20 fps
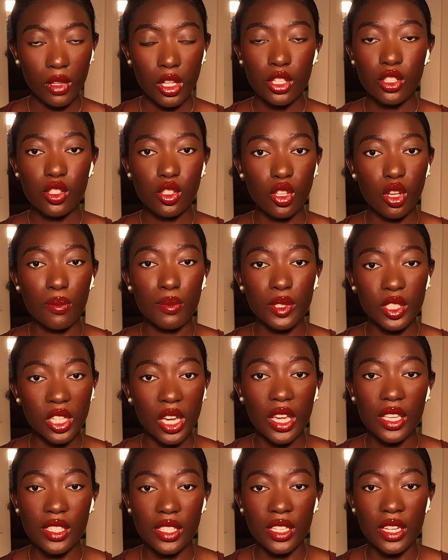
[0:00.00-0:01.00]
Stop
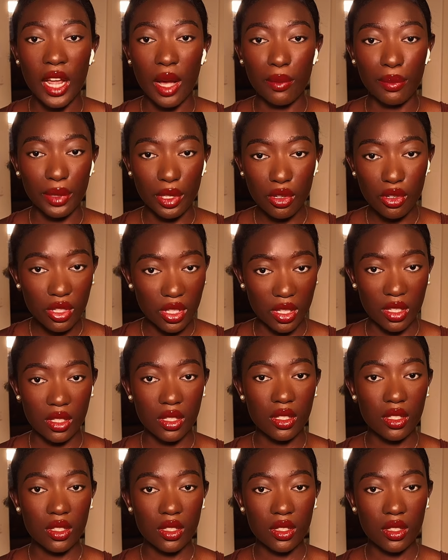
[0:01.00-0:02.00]
chasing
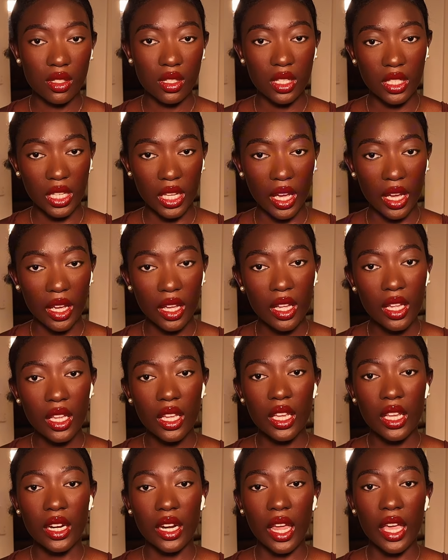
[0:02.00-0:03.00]
abusers. Yeah,
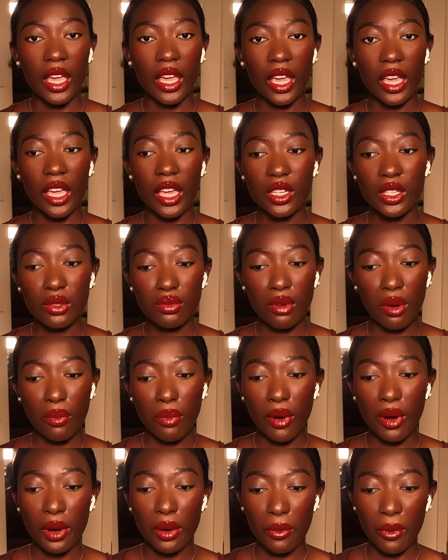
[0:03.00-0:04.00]
like, it gets to a
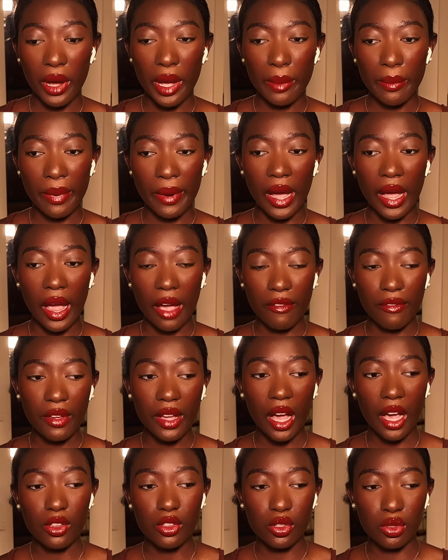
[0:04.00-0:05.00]
point whereby I
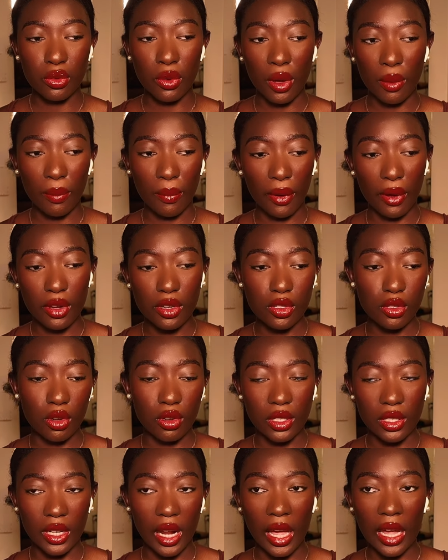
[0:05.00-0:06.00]
think I saw a post
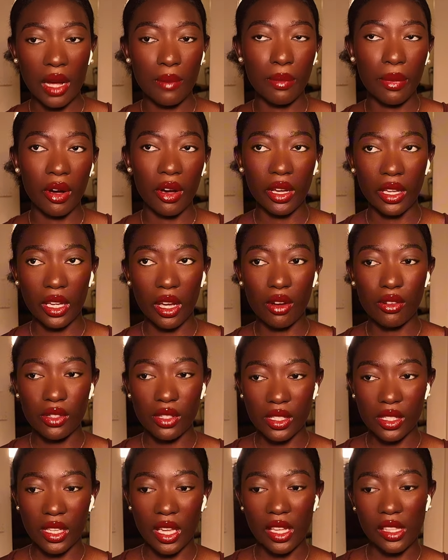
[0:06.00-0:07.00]
online about a girl
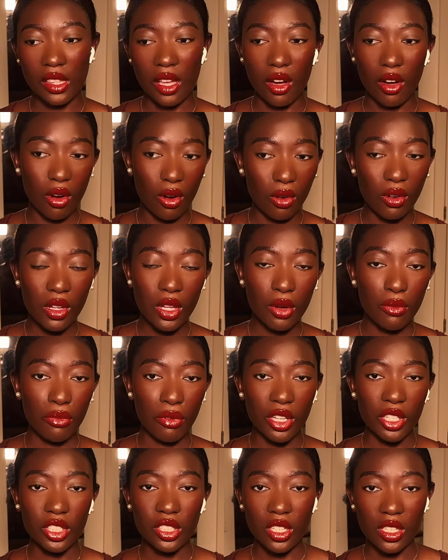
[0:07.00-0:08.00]
saying that, oh,
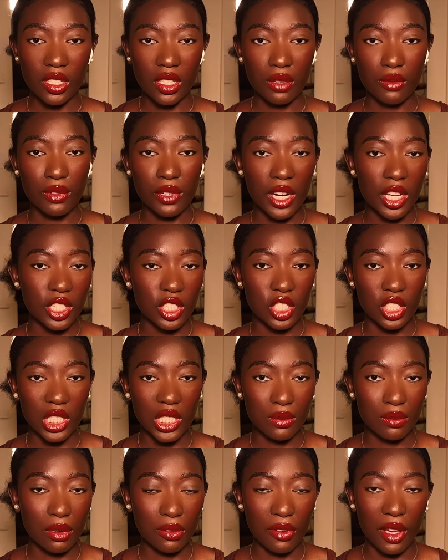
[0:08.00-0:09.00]
when she's in a
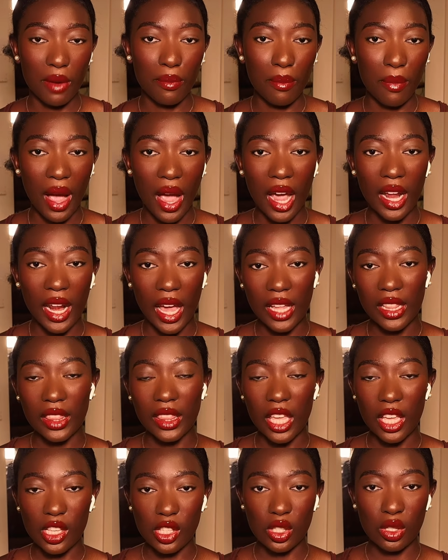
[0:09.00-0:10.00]
relationship with her man and
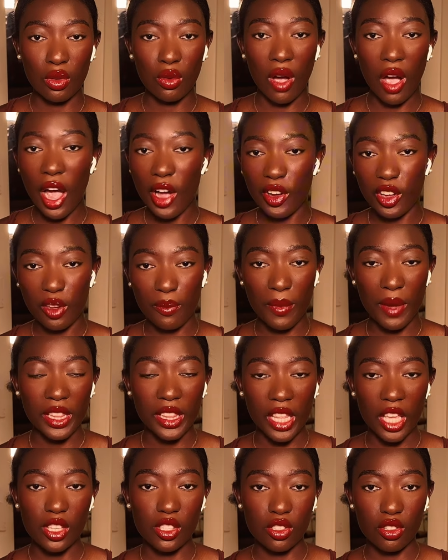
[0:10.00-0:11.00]
there's no argument,
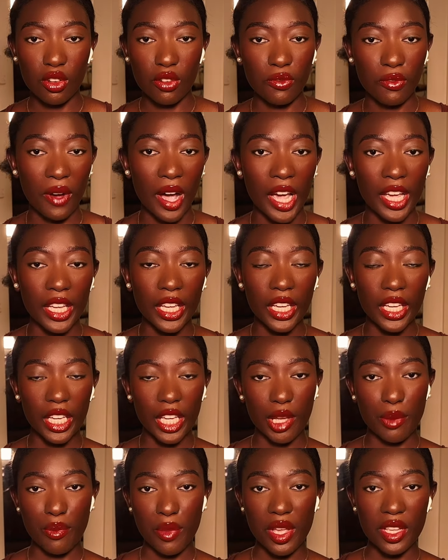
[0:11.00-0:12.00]
there's no fight,
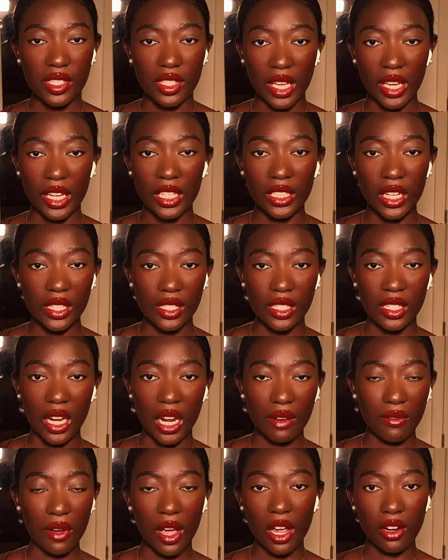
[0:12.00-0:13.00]
it means that he doesn't
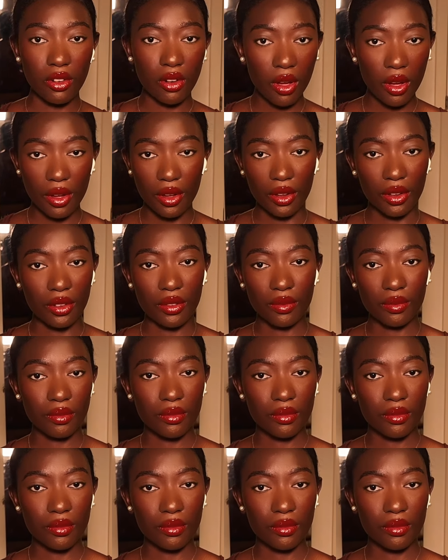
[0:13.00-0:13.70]
love her. No,